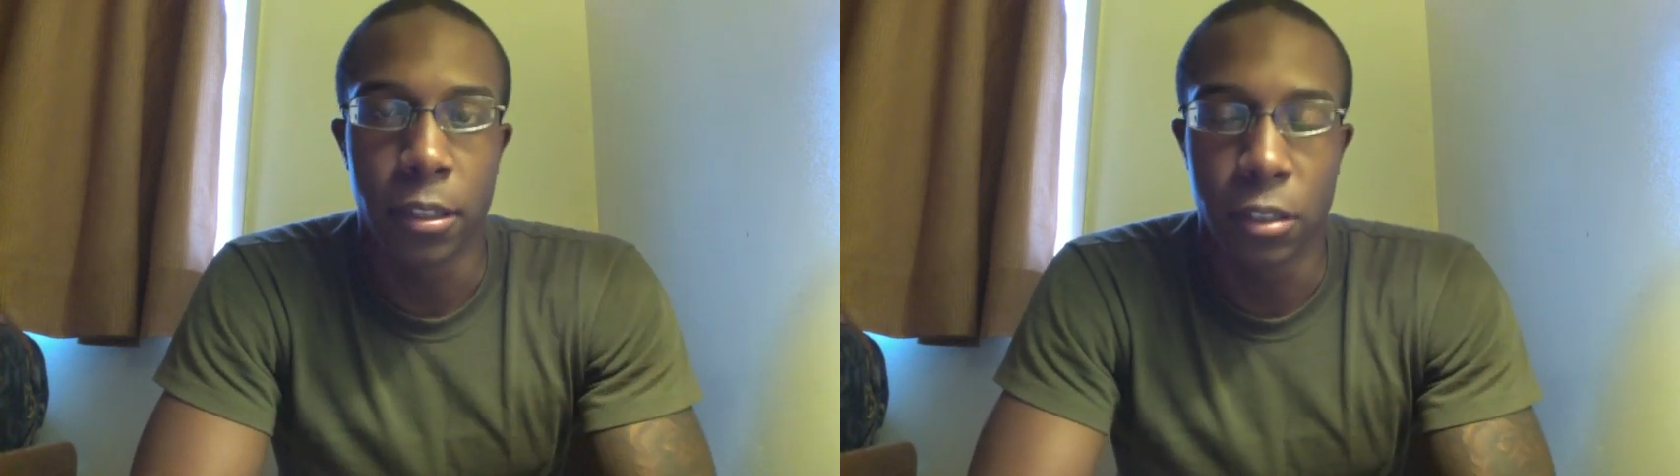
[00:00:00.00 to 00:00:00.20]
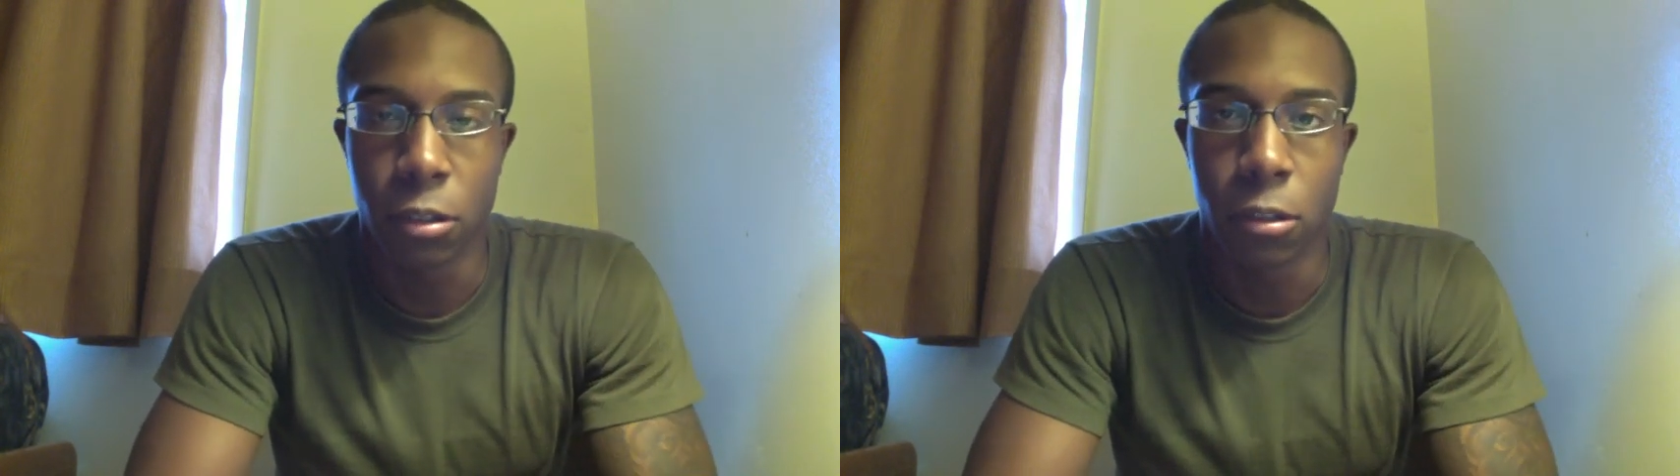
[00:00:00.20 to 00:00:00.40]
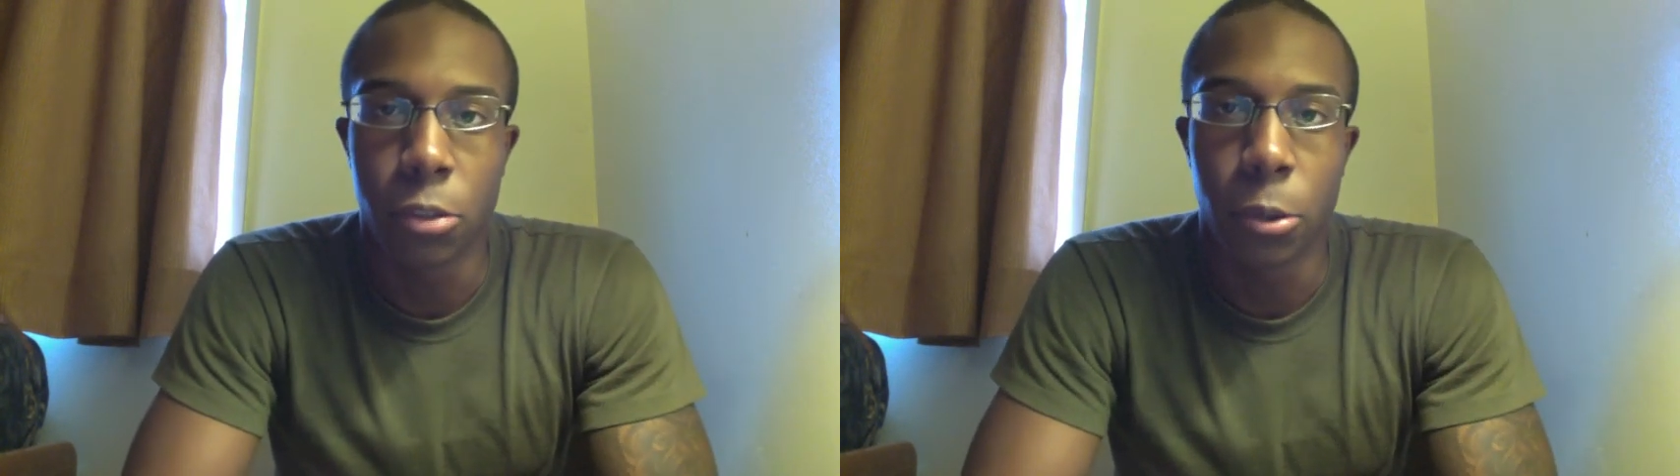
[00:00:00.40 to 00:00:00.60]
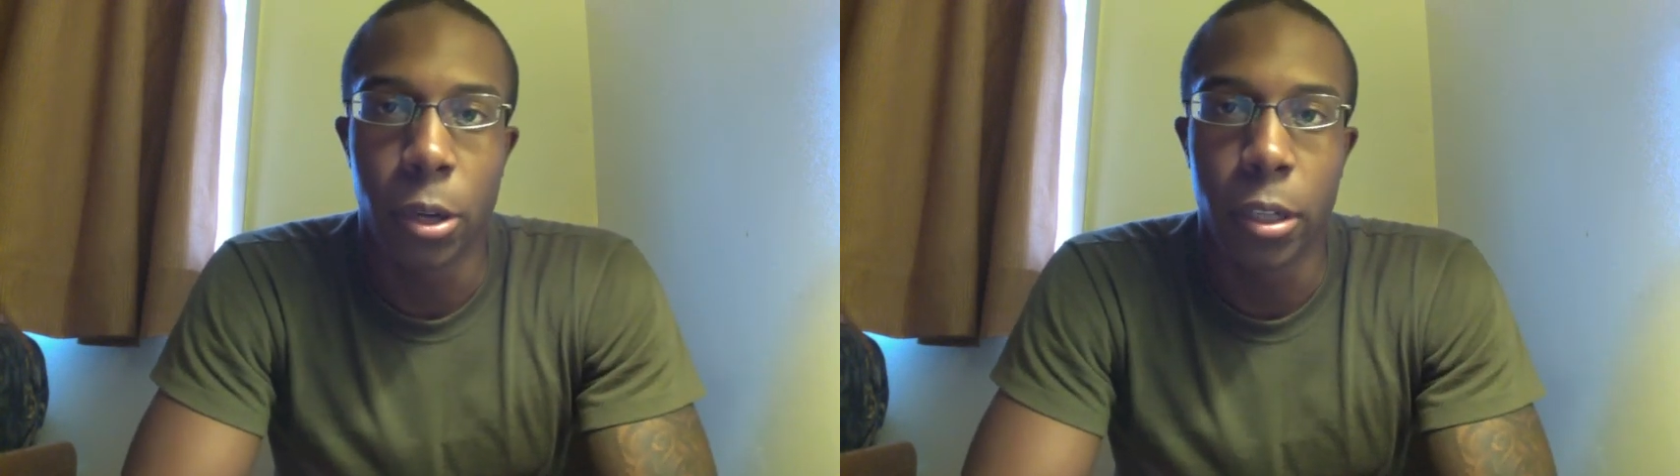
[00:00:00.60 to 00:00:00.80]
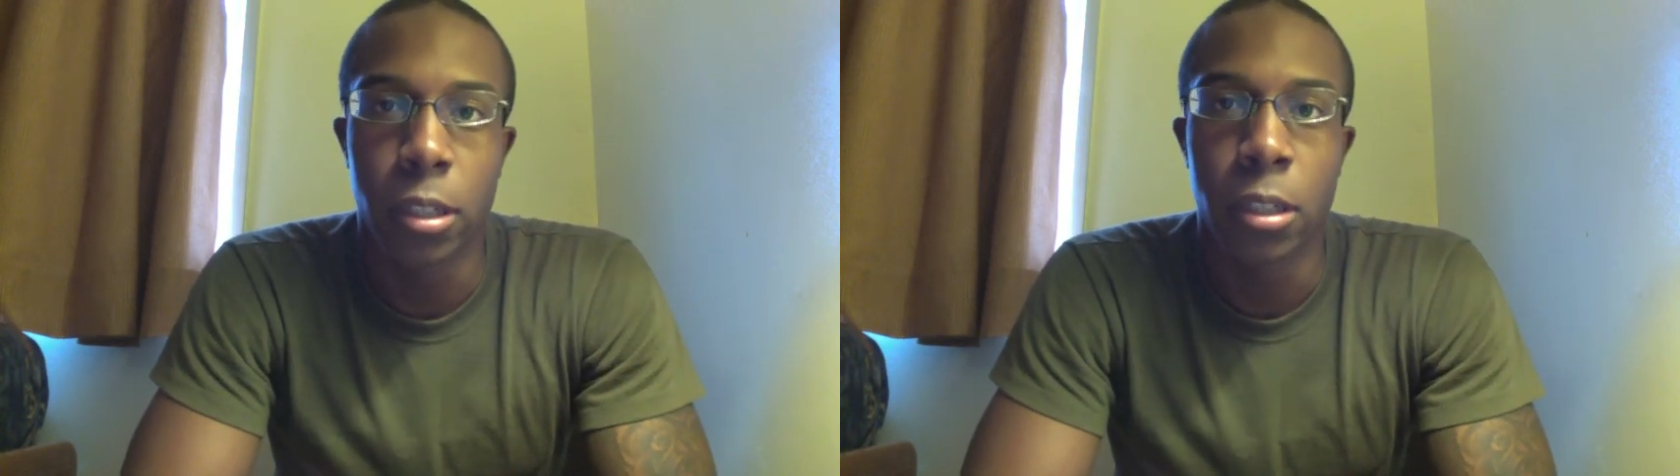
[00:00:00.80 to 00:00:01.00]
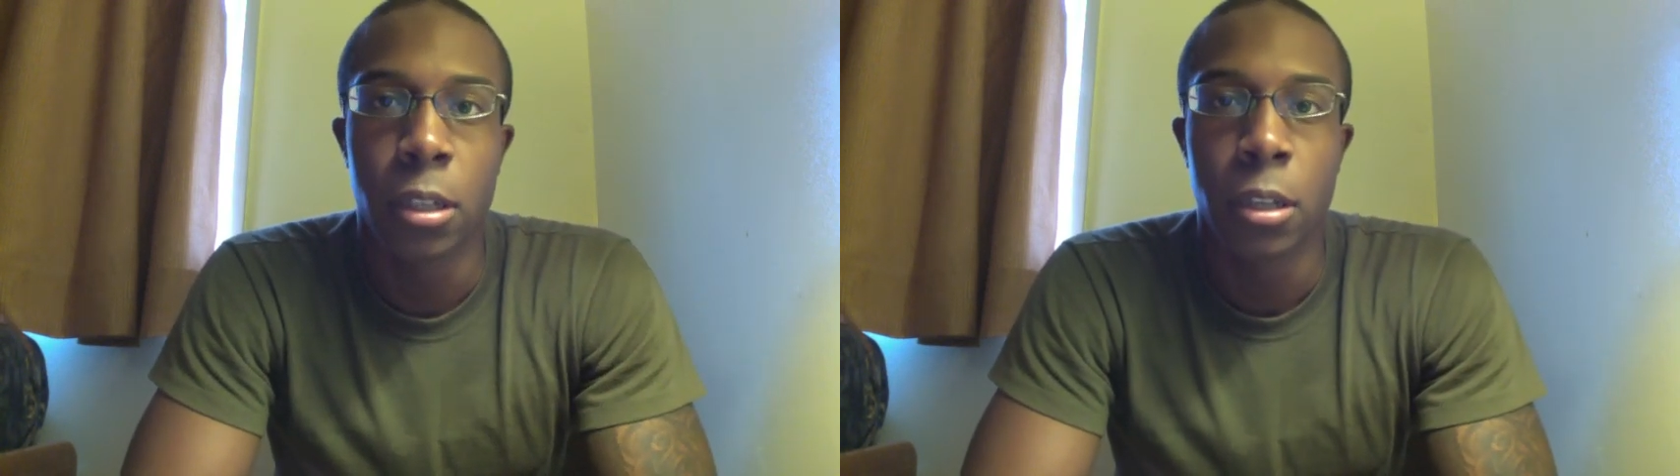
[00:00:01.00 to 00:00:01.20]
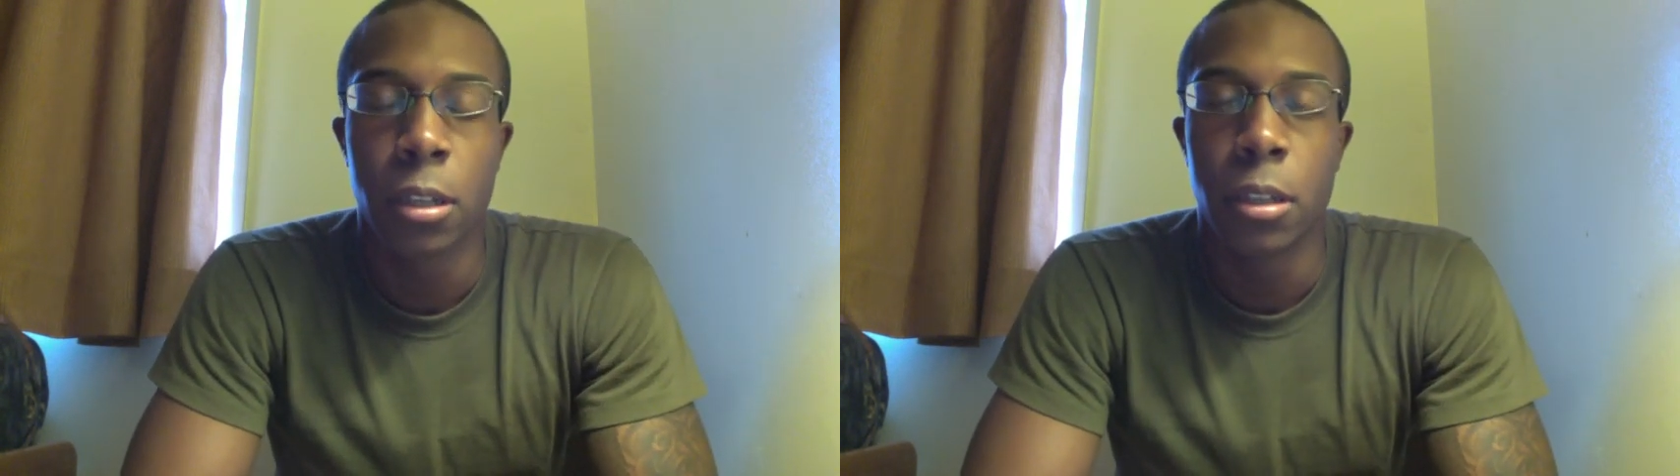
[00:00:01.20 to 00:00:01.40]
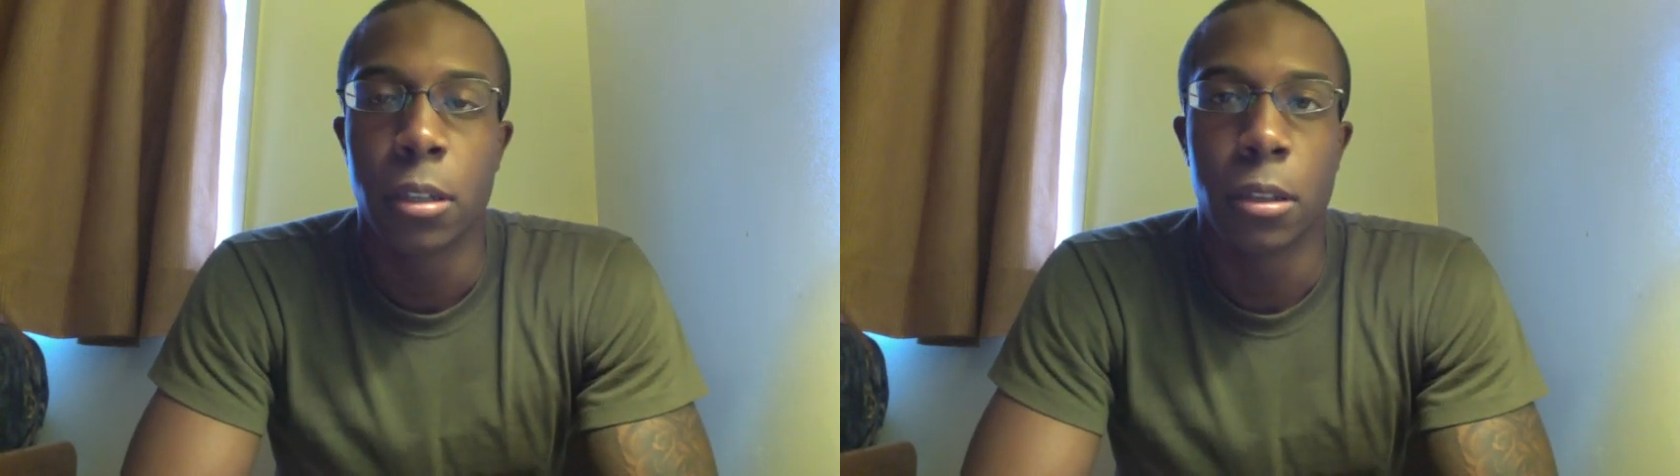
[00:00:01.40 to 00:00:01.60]
0 to 20,
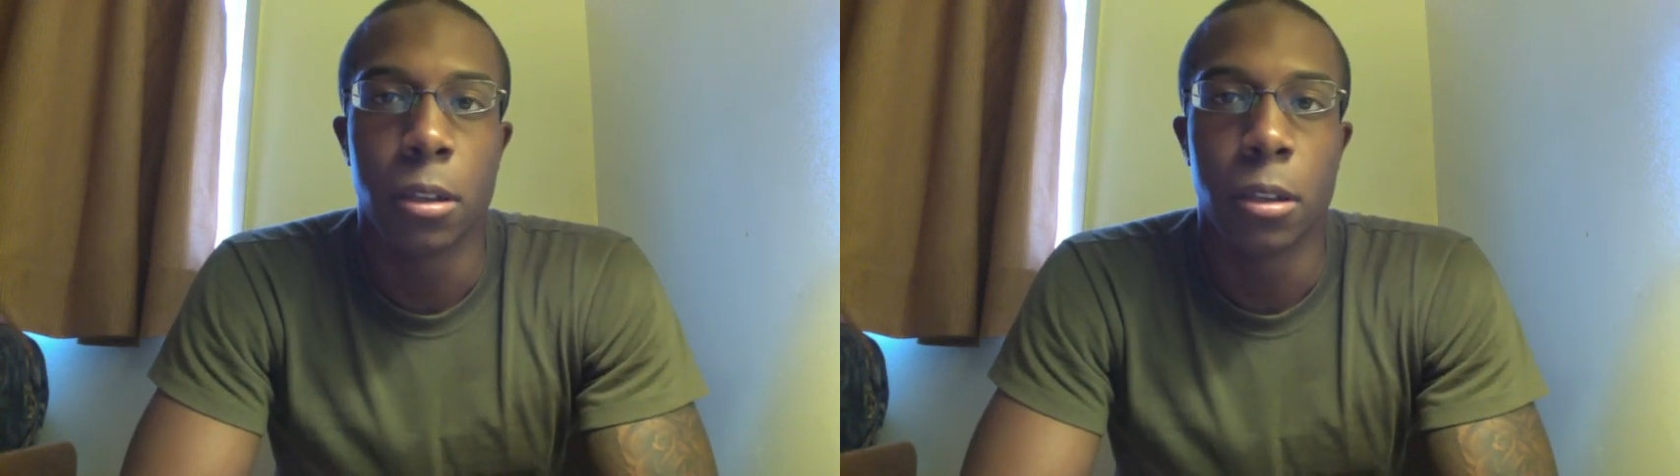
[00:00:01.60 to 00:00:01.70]
in